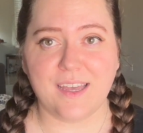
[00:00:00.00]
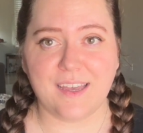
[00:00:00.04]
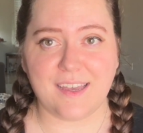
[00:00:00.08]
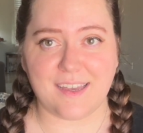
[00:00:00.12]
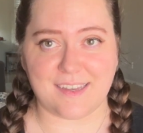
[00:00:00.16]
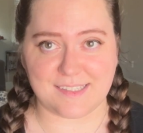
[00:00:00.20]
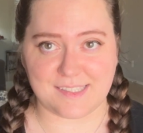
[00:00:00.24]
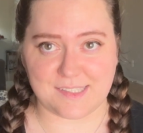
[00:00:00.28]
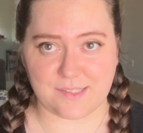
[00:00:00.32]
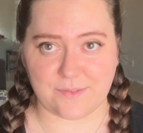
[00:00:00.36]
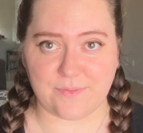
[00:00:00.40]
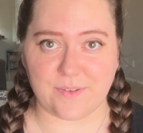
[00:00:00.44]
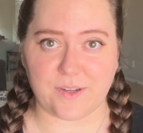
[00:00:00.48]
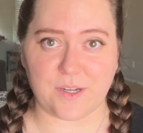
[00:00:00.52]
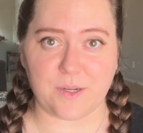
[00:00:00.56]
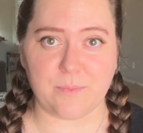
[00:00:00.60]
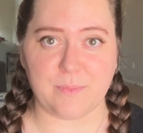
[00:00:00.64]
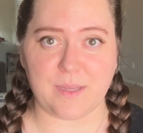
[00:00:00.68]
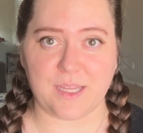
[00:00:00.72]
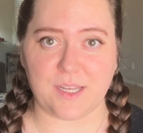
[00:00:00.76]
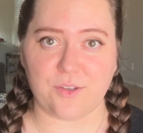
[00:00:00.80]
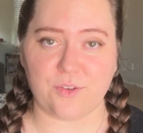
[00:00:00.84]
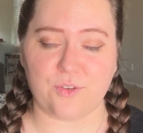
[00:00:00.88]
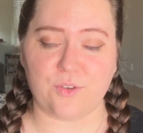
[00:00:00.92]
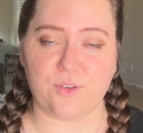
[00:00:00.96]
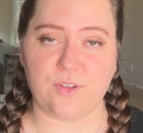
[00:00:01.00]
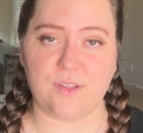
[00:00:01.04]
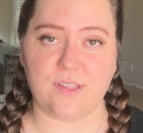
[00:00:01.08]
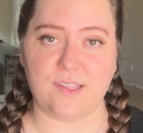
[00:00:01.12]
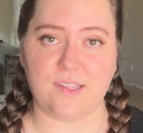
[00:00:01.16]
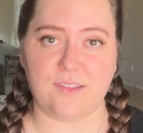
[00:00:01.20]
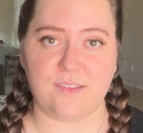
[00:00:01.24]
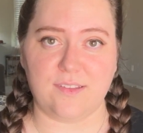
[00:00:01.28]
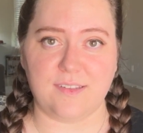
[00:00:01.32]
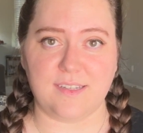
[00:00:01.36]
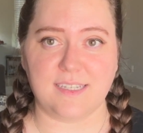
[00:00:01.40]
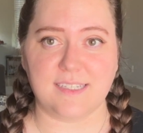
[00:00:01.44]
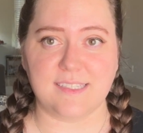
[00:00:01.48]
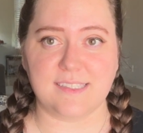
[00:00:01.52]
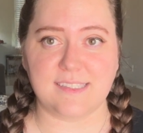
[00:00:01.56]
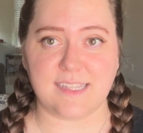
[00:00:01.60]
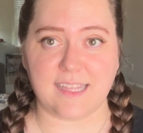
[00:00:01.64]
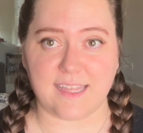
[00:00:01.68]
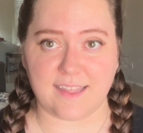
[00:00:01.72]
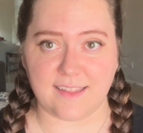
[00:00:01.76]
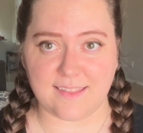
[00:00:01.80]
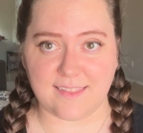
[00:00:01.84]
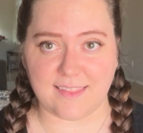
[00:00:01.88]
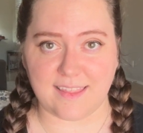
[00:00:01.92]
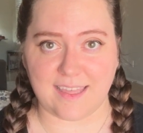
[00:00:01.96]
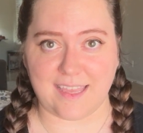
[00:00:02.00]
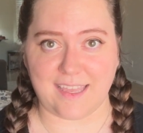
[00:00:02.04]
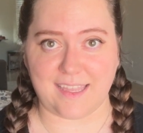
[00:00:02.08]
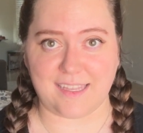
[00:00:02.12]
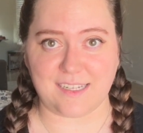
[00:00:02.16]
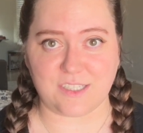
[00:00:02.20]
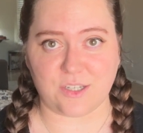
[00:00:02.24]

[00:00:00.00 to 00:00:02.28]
a severe medical illness that they